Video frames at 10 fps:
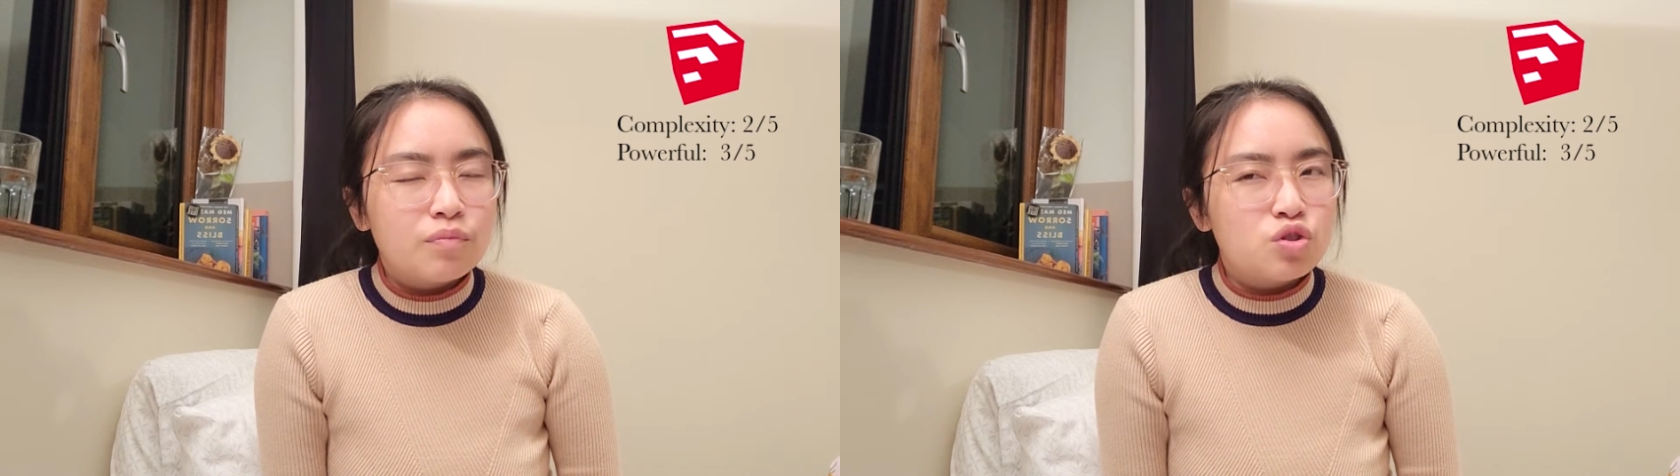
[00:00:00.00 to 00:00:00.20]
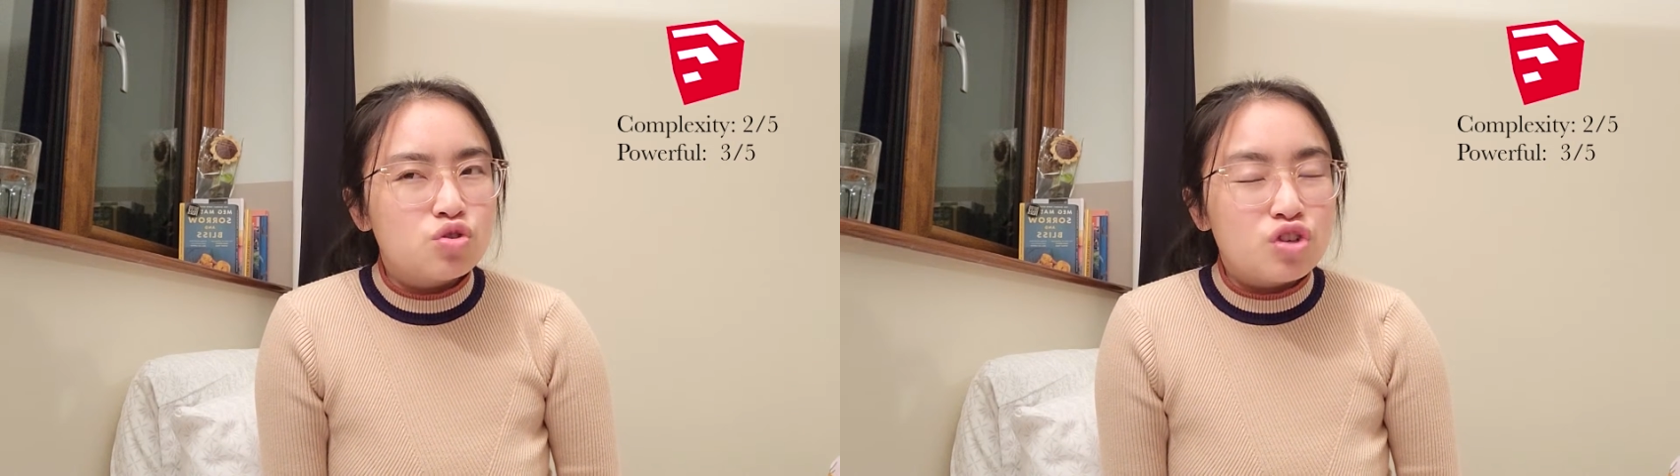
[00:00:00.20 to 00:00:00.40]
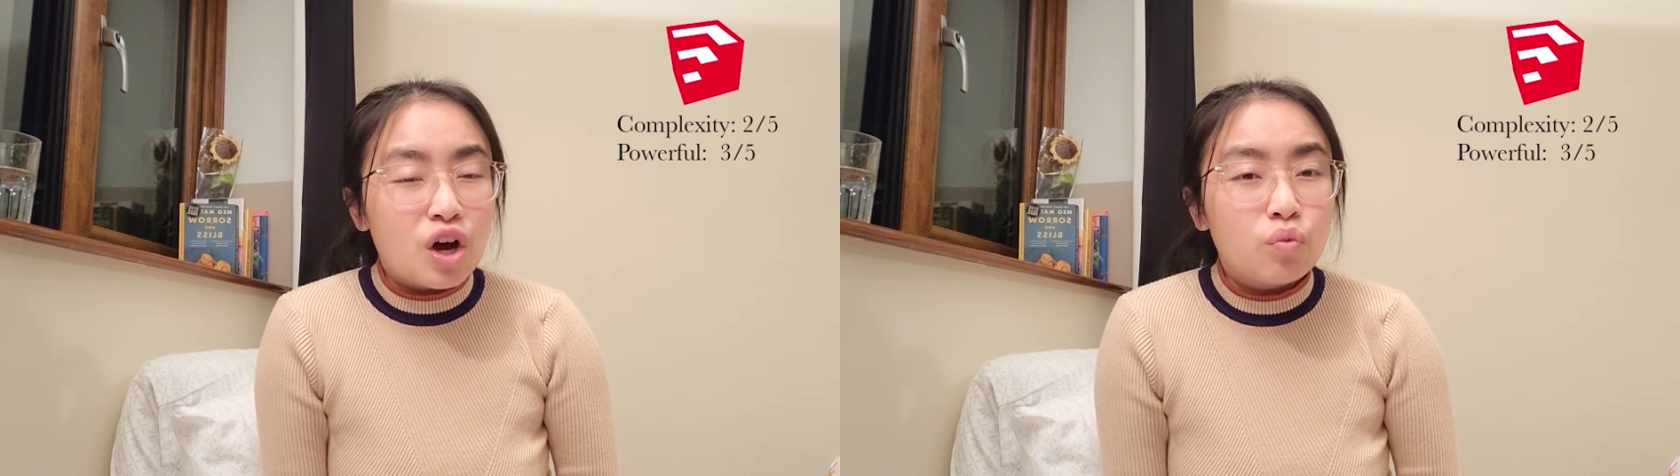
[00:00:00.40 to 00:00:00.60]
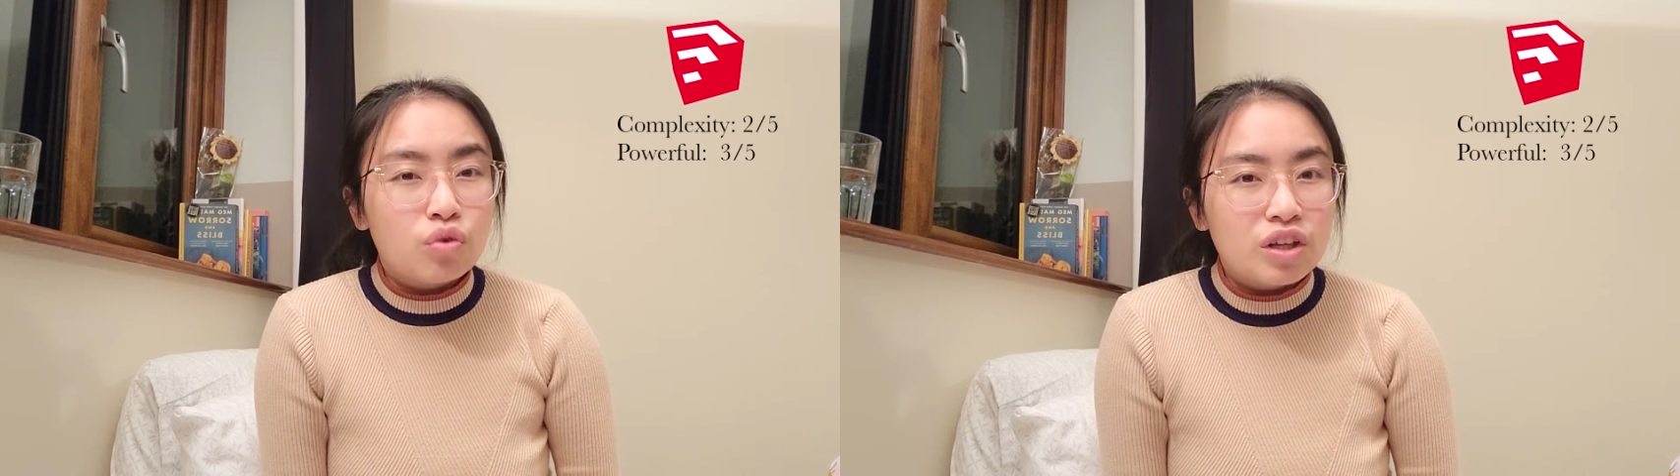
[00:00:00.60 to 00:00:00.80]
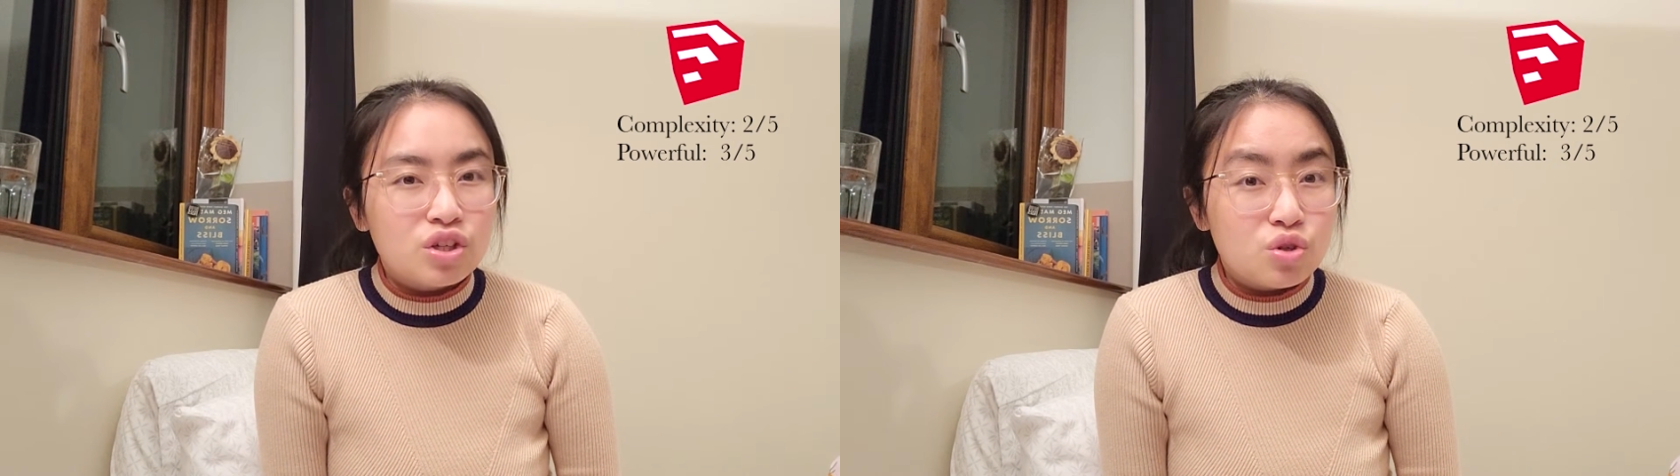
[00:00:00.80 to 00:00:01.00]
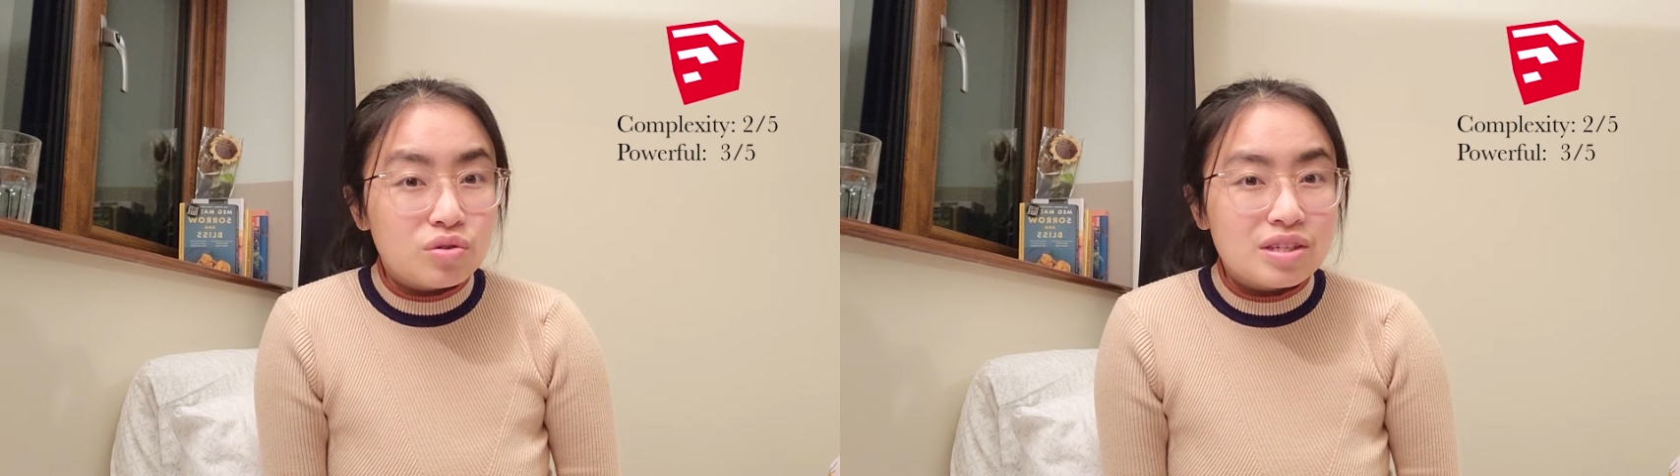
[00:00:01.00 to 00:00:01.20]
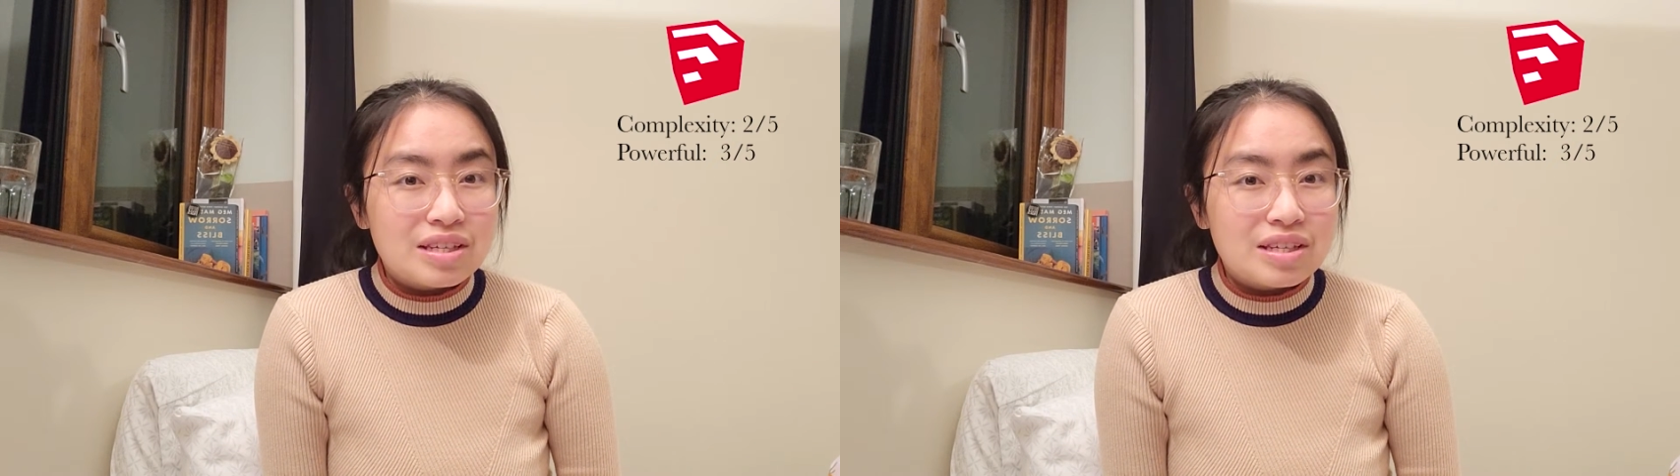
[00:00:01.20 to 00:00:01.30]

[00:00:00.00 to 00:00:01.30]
do not really use